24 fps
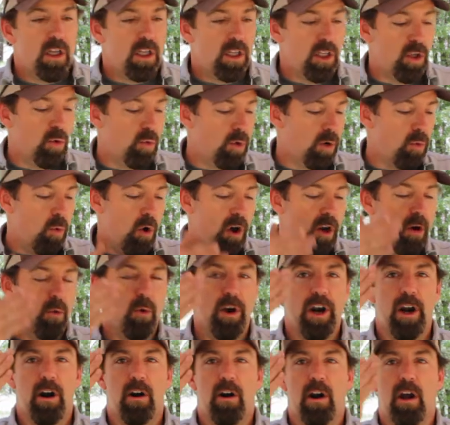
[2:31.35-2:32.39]
you would want to
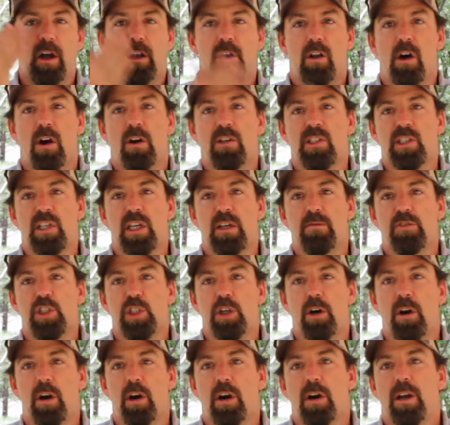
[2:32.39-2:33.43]
wear a long sleeve
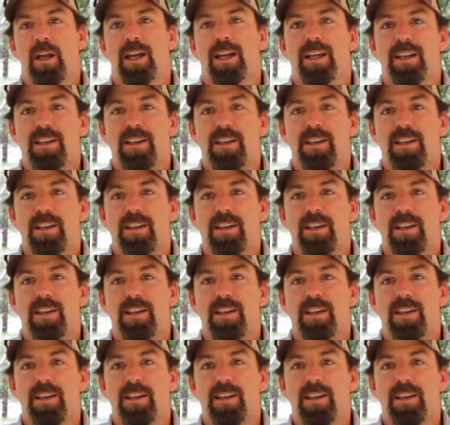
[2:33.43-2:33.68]
shirt,